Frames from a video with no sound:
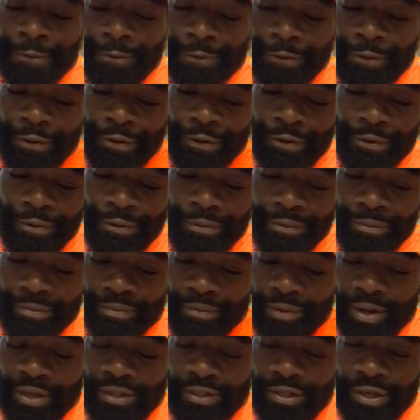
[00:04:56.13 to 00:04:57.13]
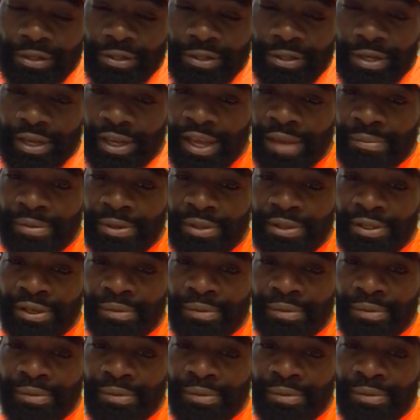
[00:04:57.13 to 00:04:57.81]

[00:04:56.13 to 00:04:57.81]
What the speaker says: I just say keep it